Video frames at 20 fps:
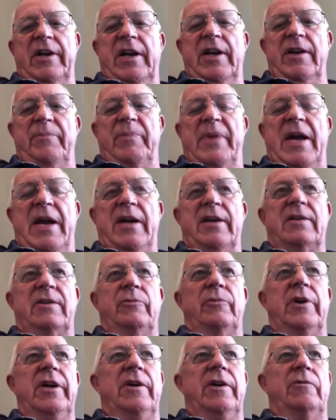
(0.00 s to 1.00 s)
it back the
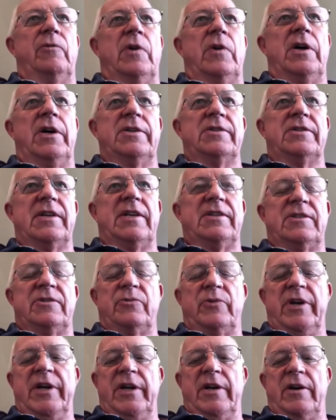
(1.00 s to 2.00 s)
way it was. That's
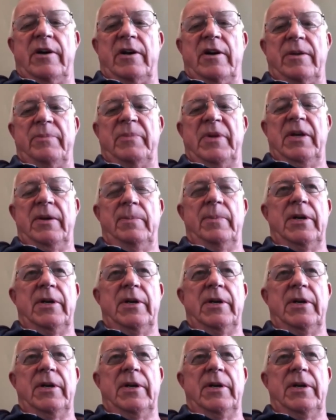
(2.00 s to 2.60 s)
the way it ought to be.